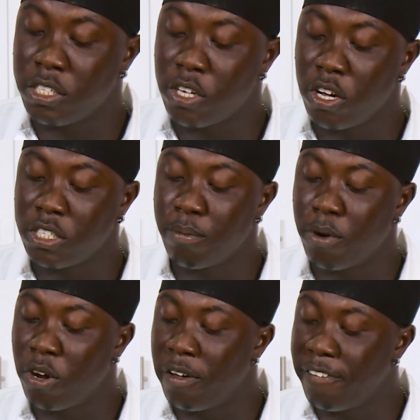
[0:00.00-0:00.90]
sauce and put
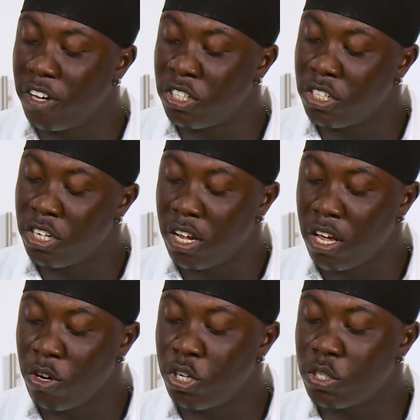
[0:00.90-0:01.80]
it on the fish, uh
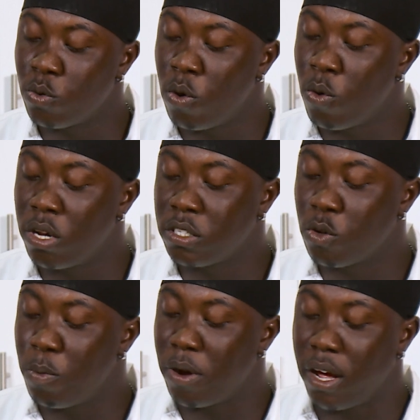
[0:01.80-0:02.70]
-huh. you just want one
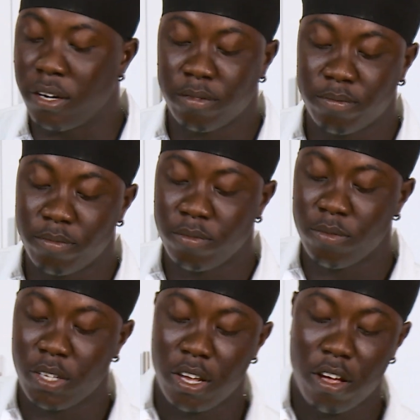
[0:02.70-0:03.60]
scoop of that.
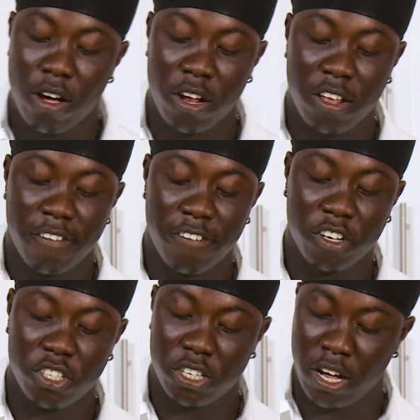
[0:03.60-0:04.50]
Wow. Onion,
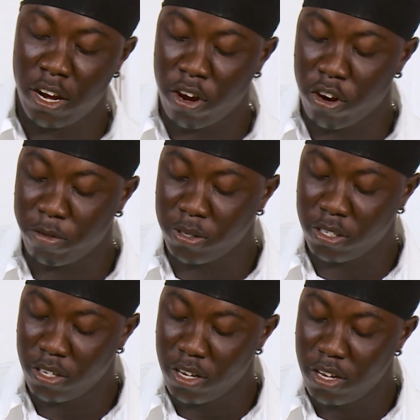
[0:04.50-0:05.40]
fish, and the herbs.
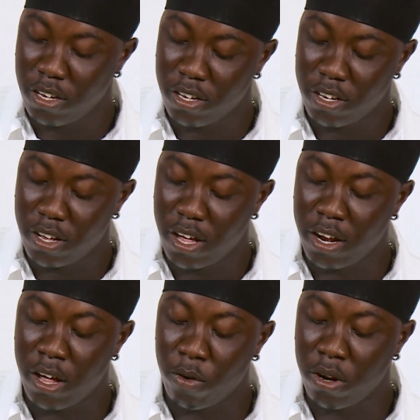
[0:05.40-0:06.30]
And
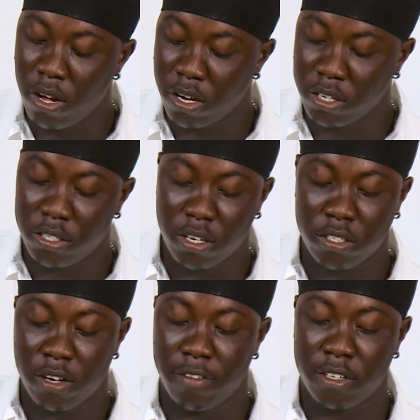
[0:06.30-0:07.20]
that will knock your socks
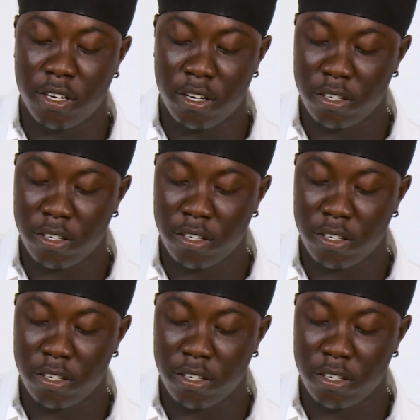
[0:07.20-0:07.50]
off, I tell you.